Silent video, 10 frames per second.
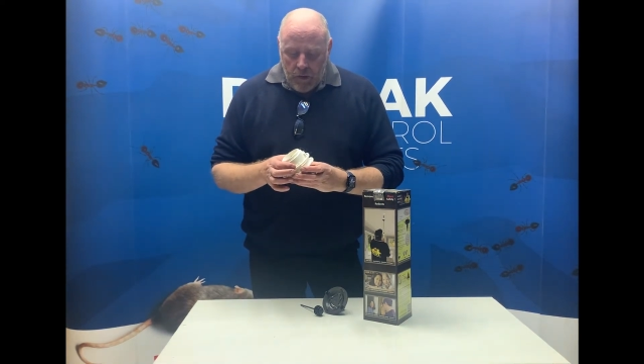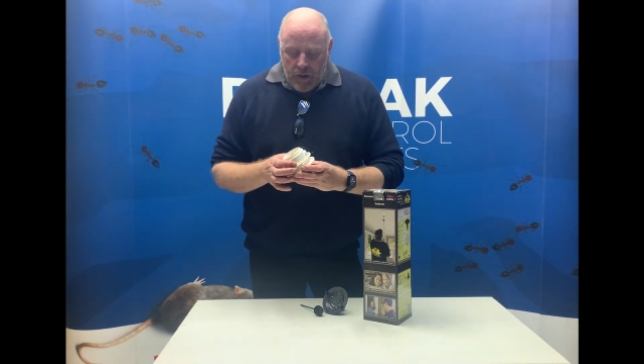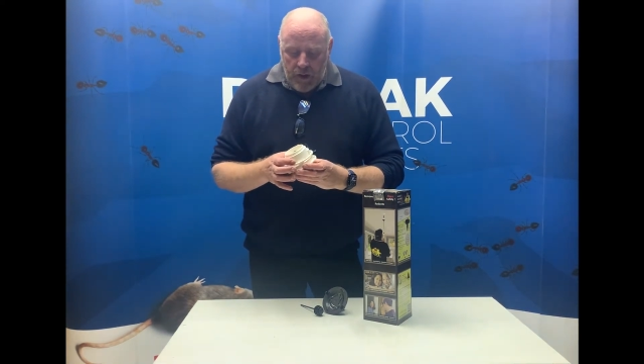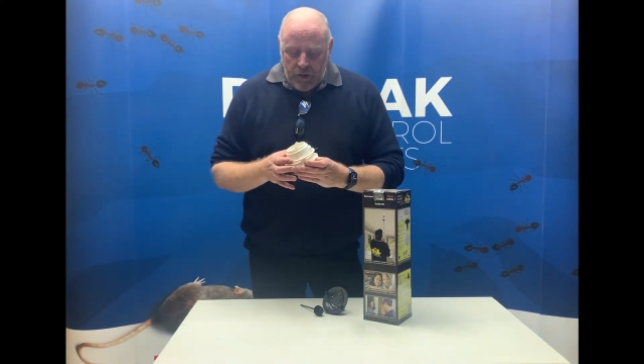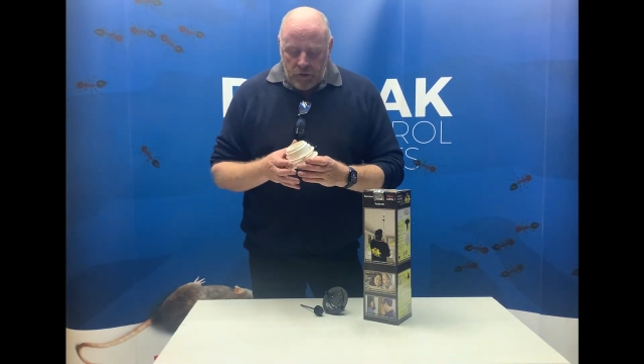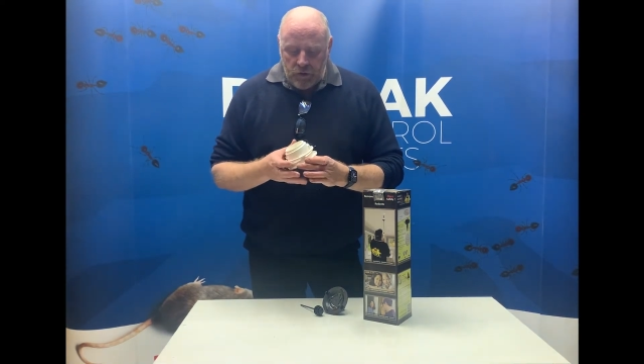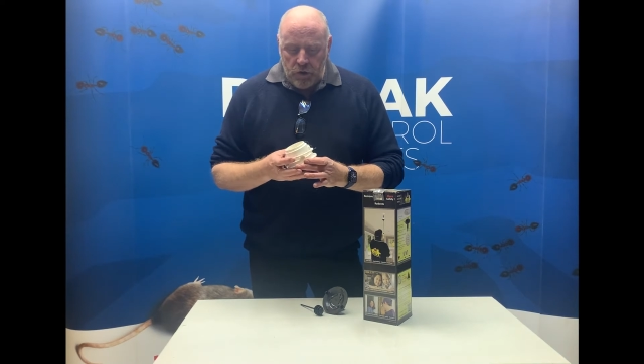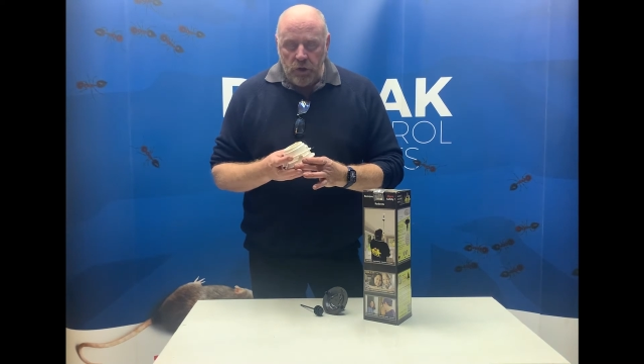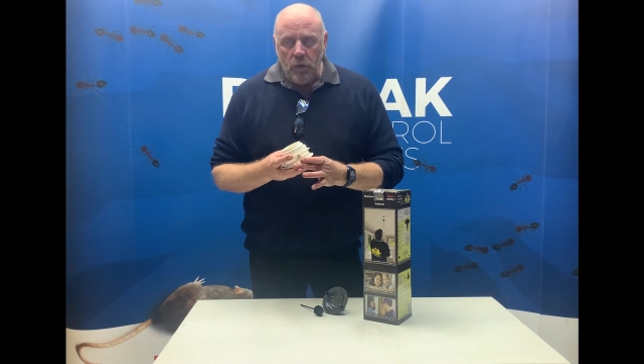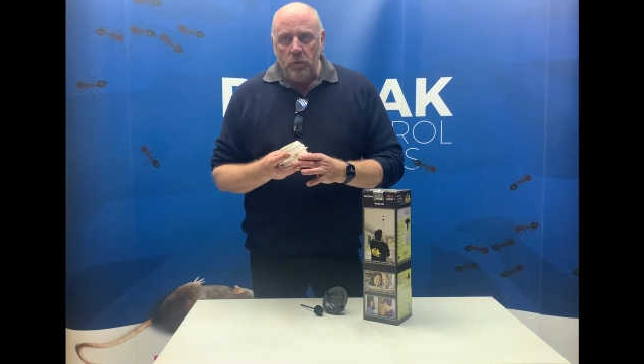is to
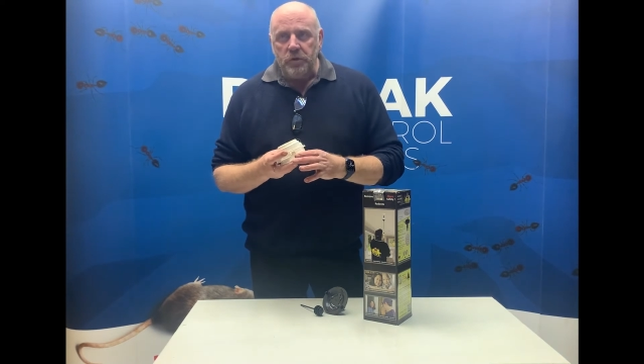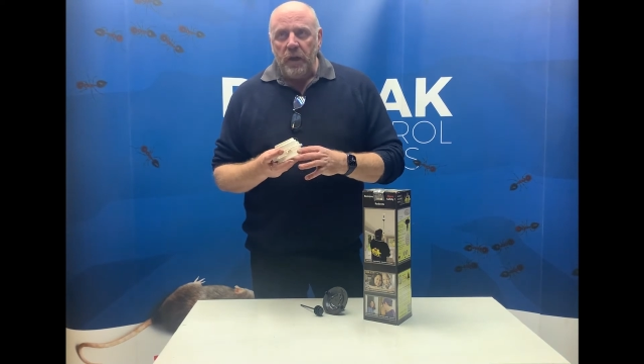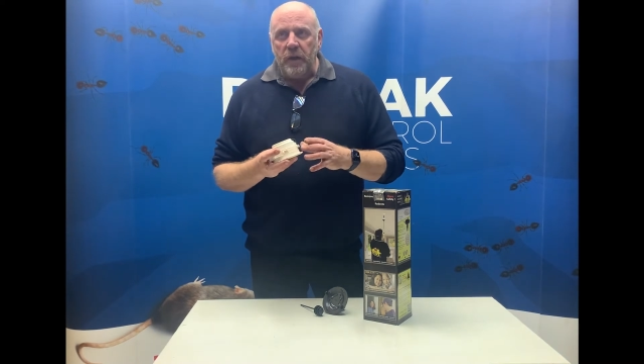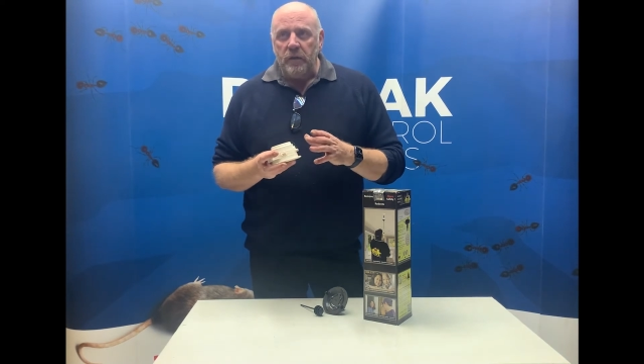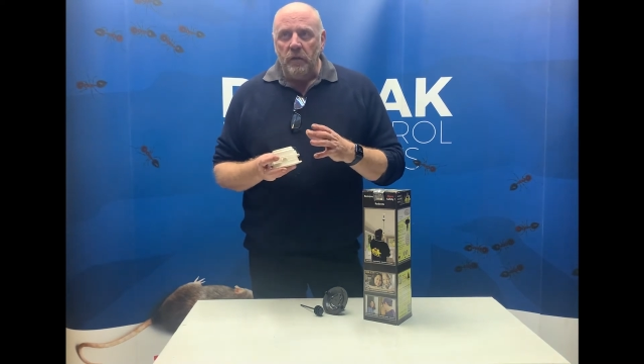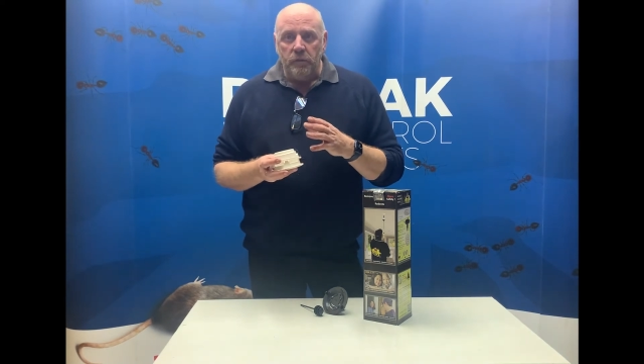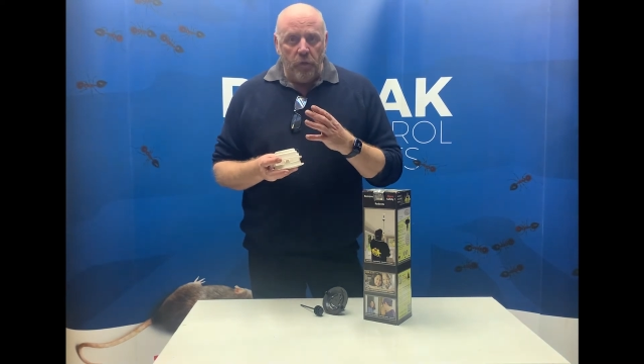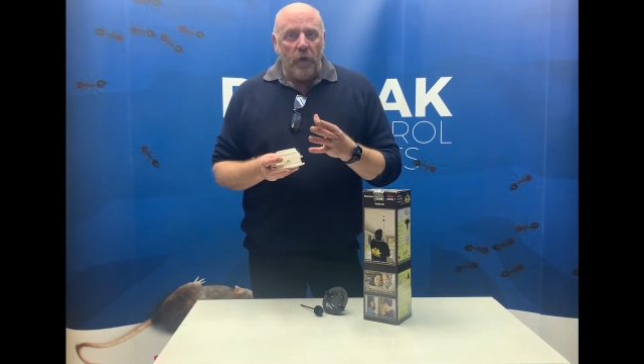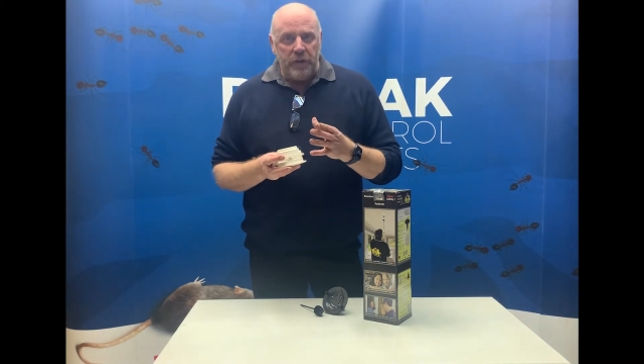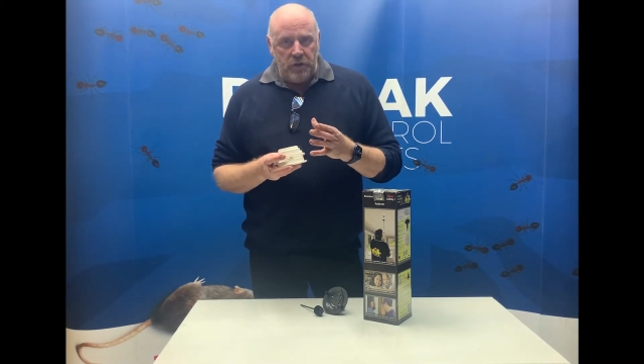use in
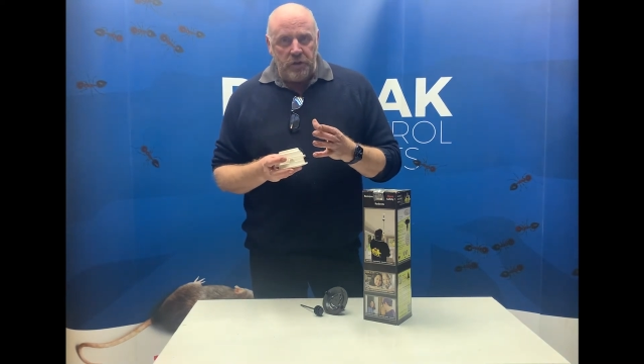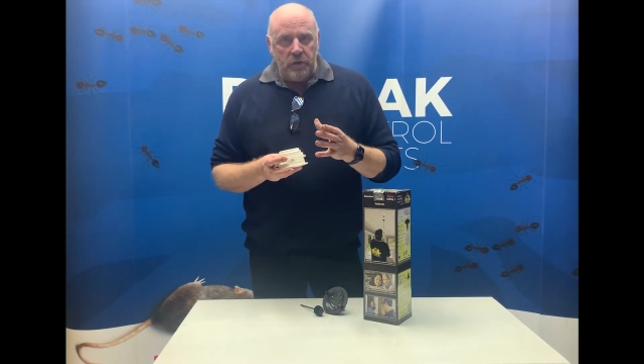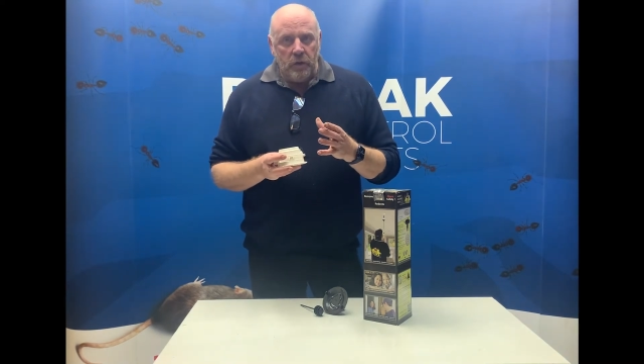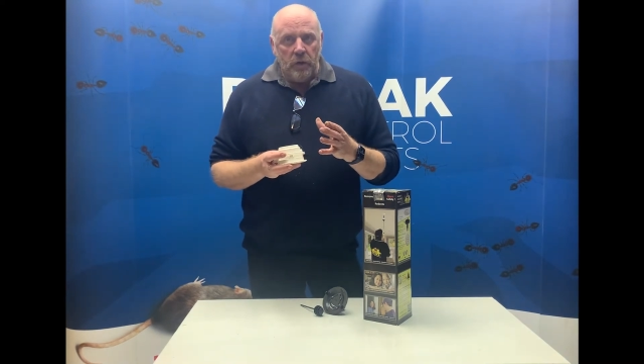voids,